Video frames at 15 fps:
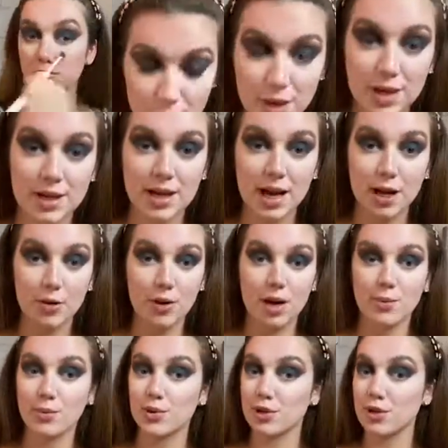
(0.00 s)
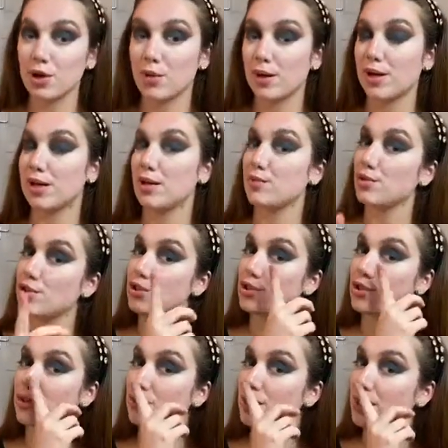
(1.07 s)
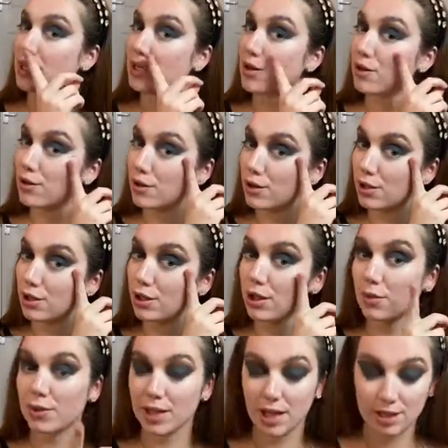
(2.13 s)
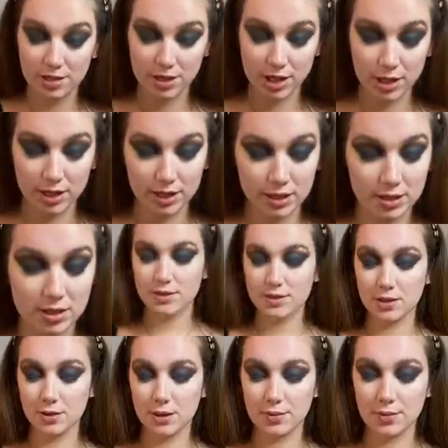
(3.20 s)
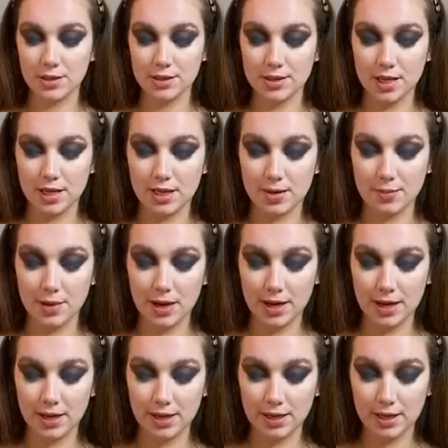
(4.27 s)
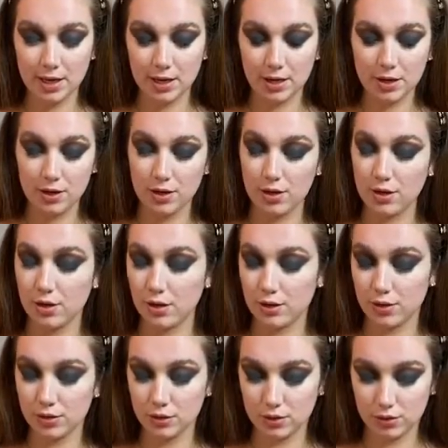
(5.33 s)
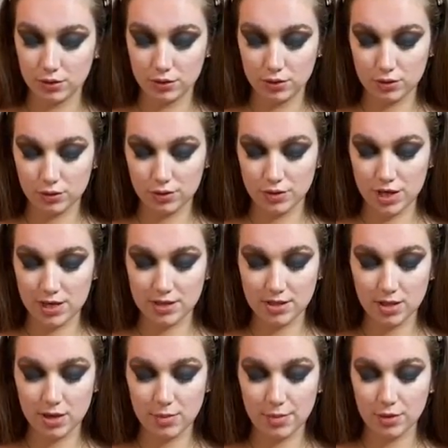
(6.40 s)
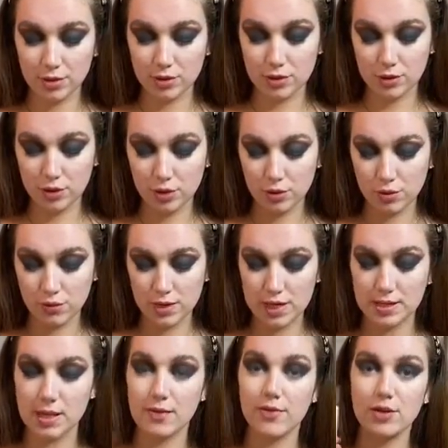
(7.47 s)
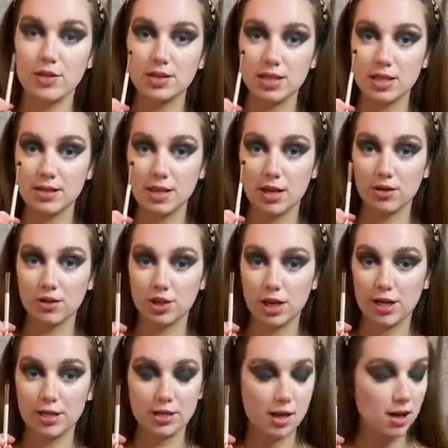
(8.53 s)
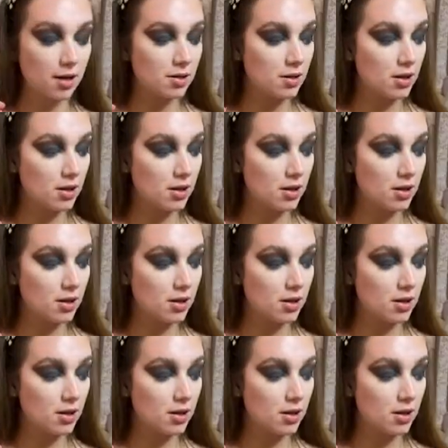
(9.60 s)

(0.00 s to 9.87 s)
Now I'm gonna go in, I'm gonna do the lower lash line. So I'm gonna take my Jessup 237 Detail Shader.